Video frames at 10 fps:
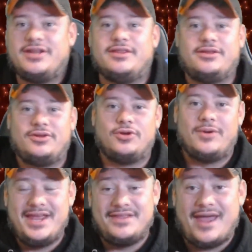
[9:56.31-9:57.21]
And, you know,
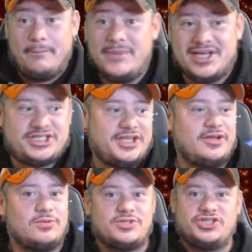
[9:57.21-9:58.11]
in that mission,
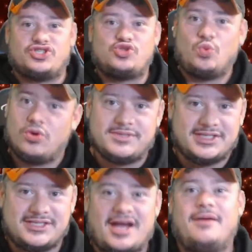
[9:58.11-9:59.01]
there was just swarms
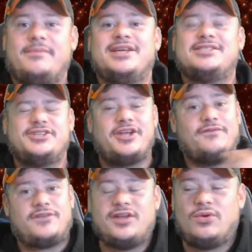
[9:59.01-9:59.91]
of zombies and you
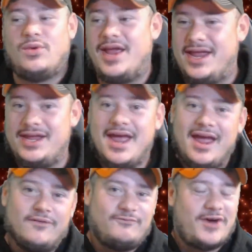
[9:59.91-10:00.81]
have to get away
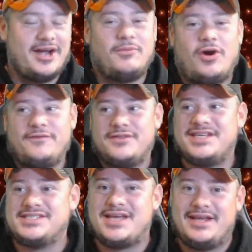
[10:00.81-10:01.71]
and fight them off and
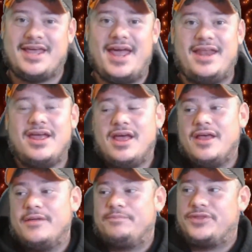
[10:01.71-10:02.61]
things like that
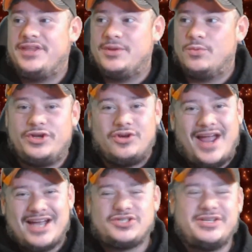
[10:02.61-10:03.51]
the you're
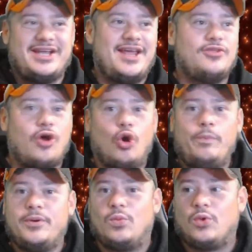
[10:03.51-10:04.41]
actually in the
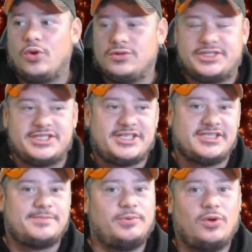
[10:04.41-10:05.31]
open world just
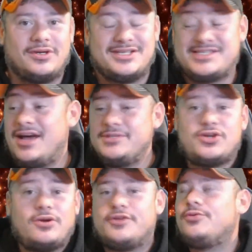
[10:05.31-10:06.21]
exploring the
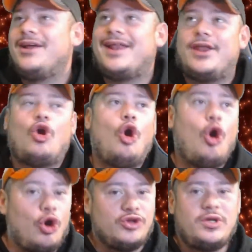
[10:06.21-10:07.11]
zombies aren't a threat at
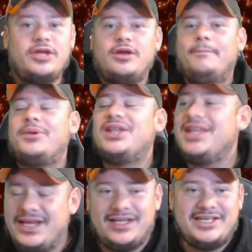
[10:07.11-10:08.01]
all you can
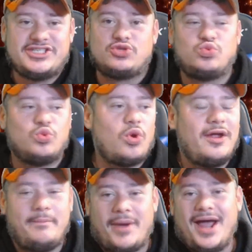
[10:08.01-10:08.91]
completely just
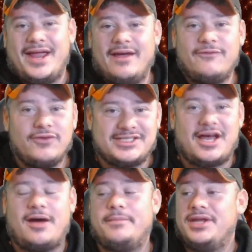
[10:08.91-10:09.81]
run by every
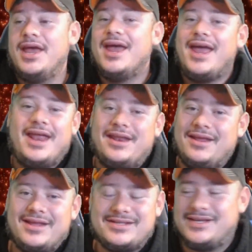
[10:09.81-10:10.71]
zombie and
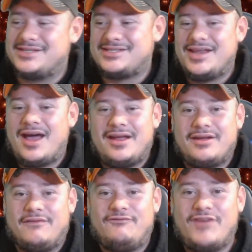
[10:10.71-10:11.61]
it, it's not
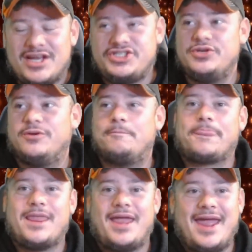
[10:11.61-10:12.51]
going to affect you
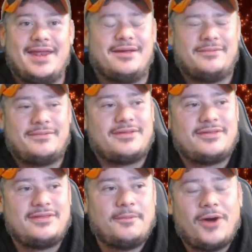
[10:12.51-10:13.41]
and
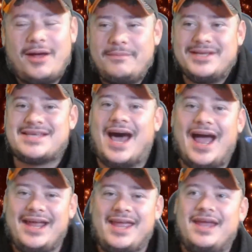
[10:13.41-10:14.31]
the problem is
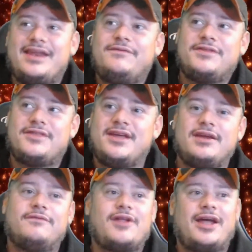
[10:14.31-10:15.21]
i can't even
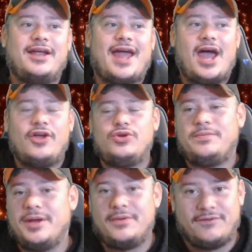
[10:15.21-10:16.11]
think of like how you
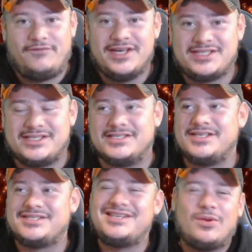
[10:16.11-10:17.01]
would be able to fix this
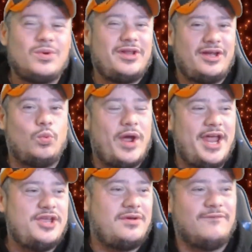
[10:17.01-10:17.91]
It's not really a
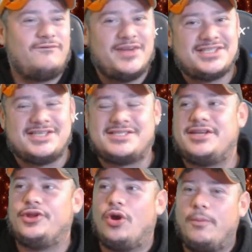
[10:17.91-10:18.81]
way you can fix this
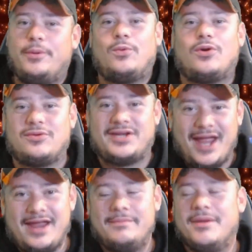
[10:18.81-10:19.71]
in an open world
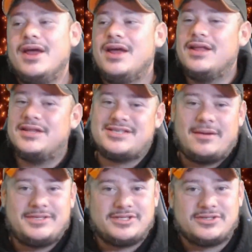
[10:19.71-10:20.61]
game the
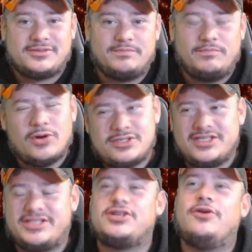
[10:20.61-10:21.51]
zombies are
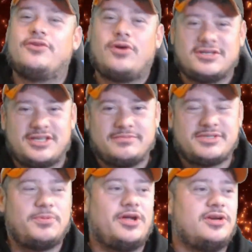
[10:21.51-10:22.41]
mostly slow there are some
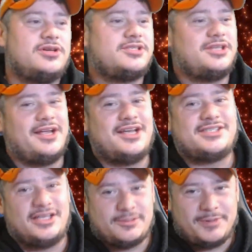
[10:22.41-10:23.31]
sprinters like i
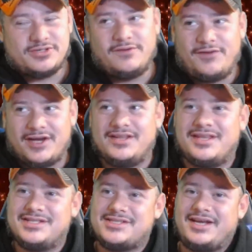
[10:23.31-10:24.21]
said special infected
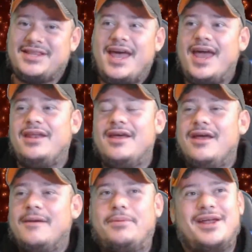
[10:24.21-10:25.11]
things like that
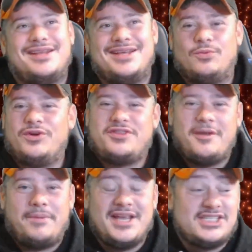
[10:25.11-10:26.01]
but it, with
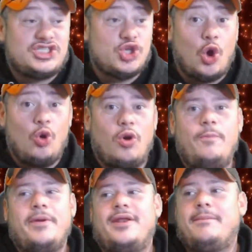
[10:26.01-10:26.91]
it being so
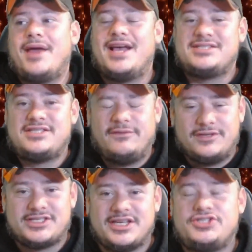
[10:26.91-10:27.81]
open and massive
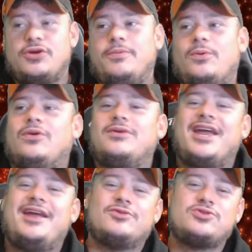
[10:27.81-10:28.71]
and such an open world
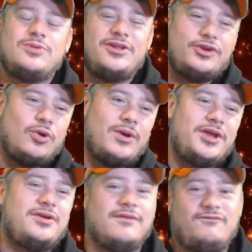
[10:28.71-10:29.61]
game, there's really no way
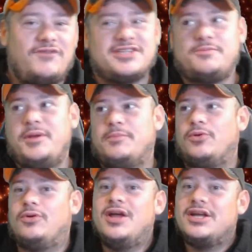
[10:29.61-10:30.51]
you can fix
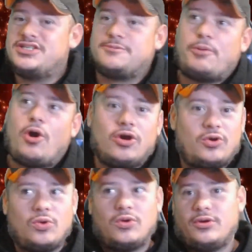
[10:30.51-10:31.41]
people just
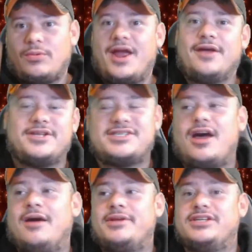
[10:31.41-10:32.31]
parkouring around the
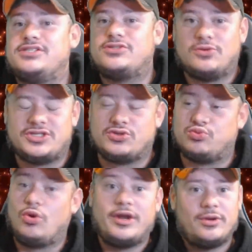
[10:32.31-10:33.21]
zombies or just
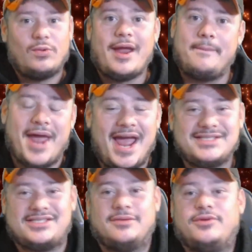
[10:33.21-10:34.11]
running right
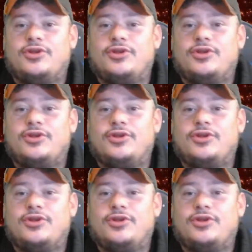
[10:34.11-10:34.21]
past them.